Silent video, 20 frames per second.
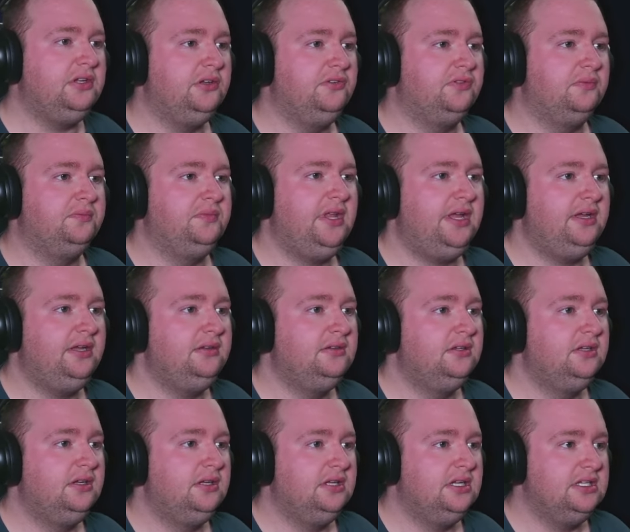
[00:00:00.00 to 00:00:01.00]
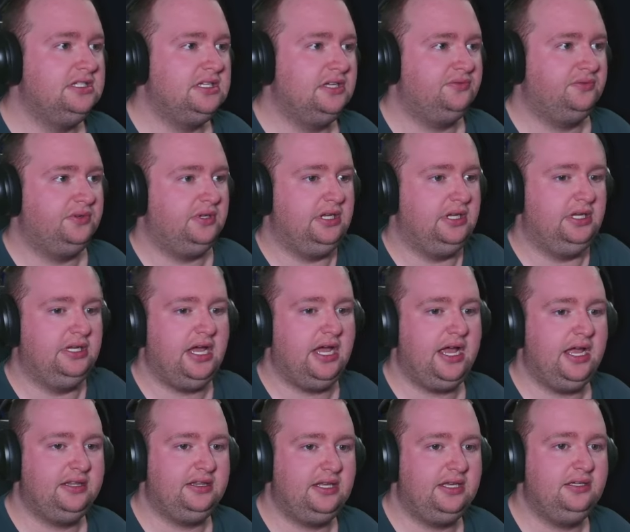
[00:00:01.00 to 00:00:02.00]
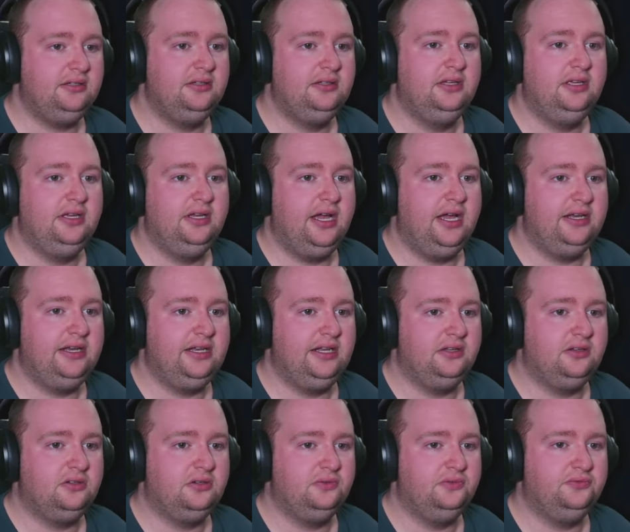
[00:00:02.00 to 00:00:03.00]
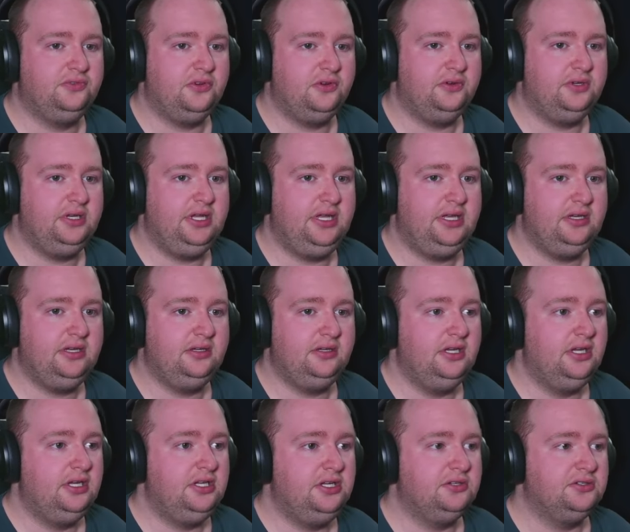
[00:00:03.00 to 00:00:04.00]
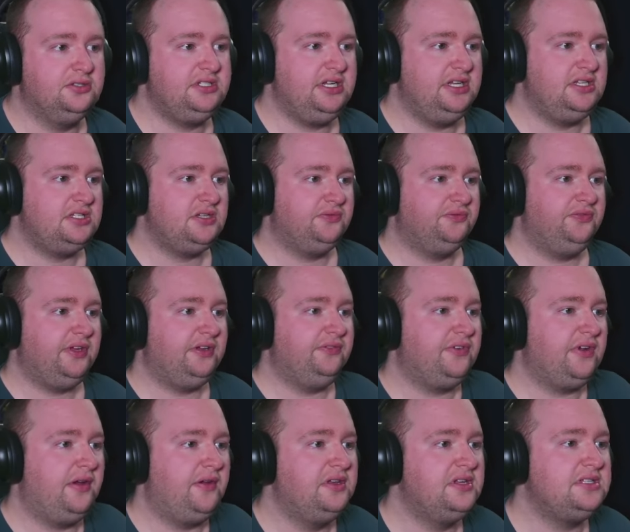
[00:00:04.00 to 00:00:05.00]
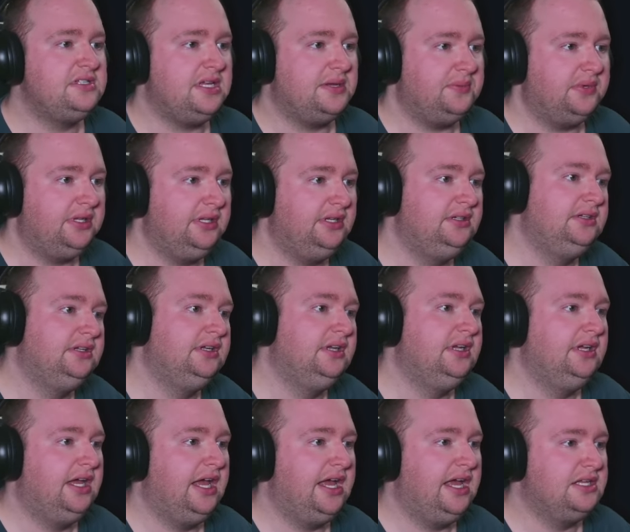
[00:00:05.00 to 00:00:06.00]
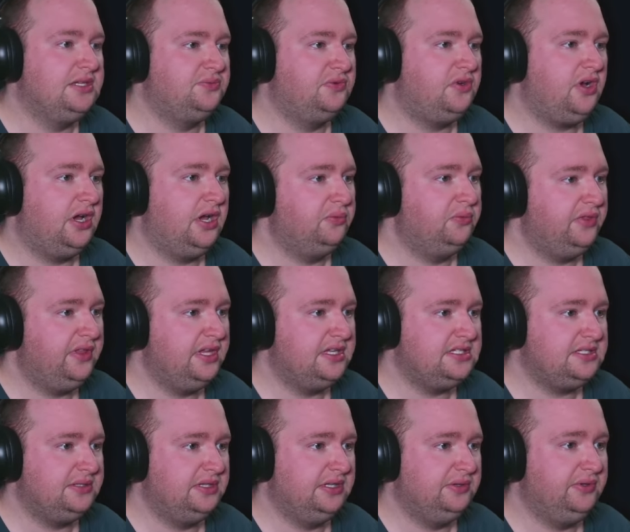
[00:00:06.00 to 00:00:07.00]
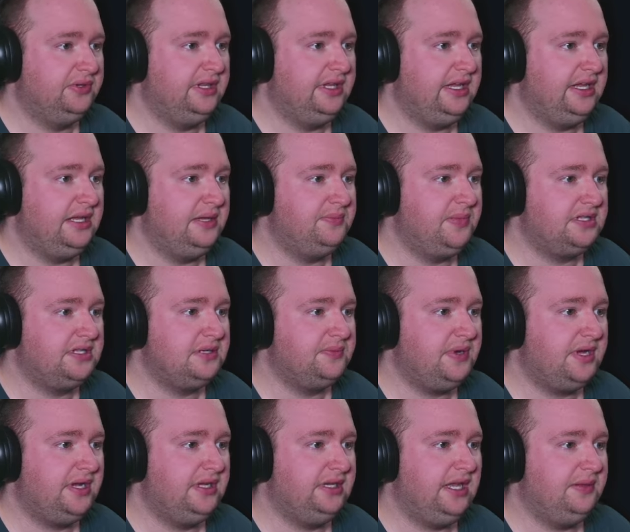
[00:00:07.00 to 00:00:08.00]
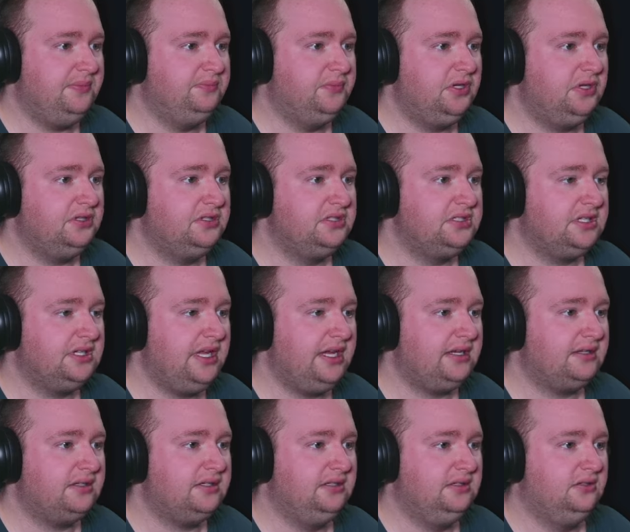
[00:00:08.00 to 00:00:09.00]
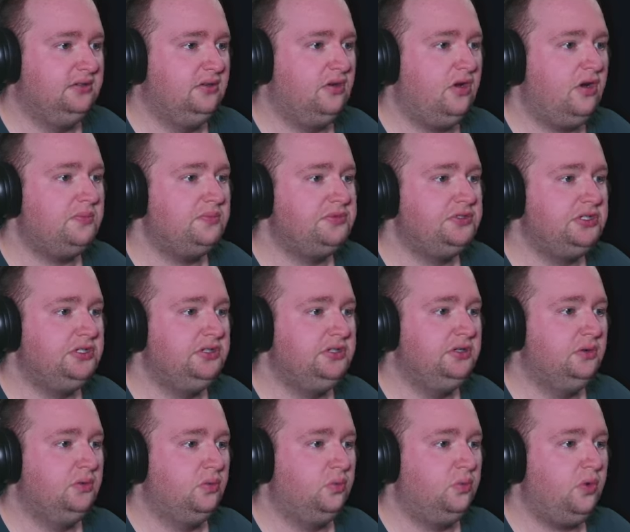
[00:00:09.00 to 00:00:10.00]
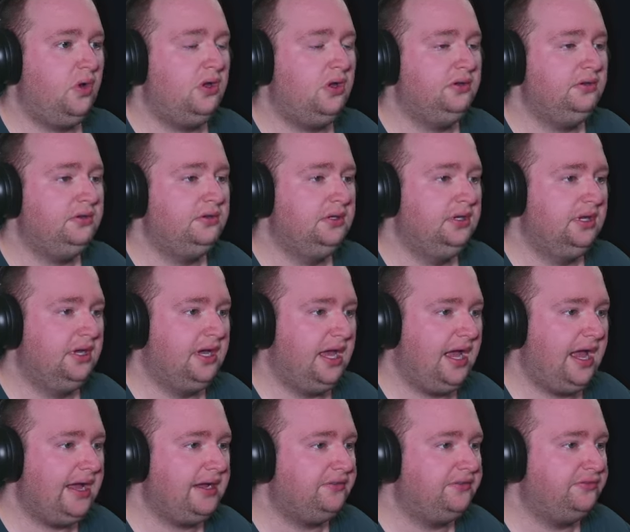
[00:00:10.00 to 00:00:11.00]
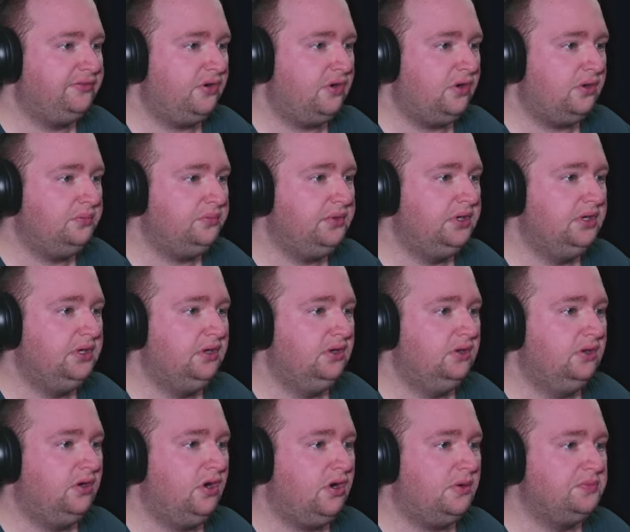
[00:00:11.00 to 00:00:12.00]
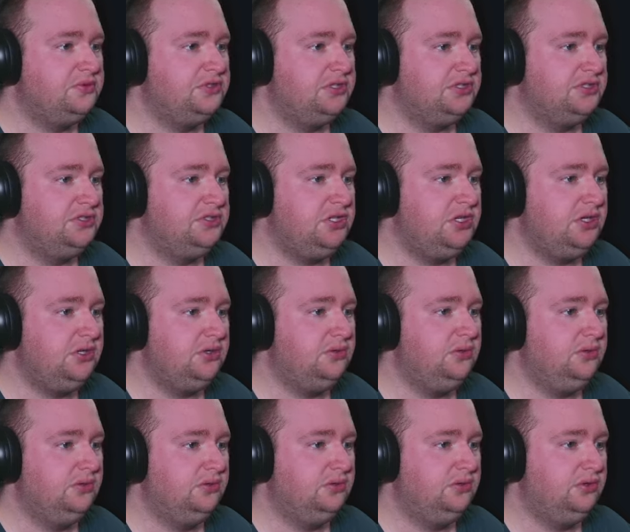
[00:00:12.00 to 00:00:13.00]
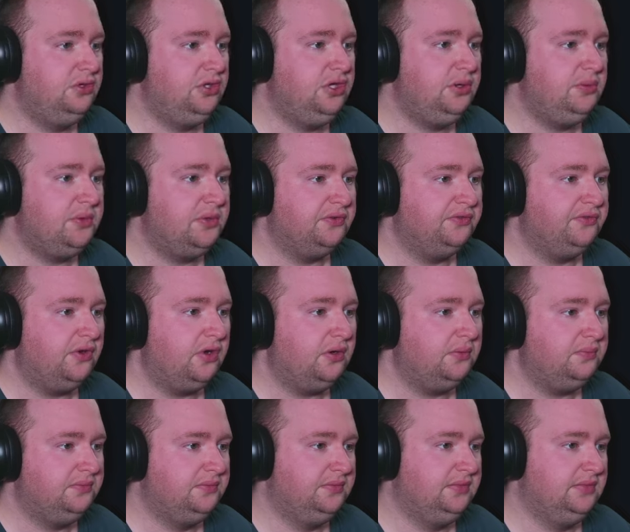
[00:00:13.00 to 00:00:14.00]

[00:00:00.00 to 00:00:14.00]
do from there is if we hide that and then come through in here, you'll see something very similar as we got it with the MetaBind input select, option 1, hag form, option 2, human form.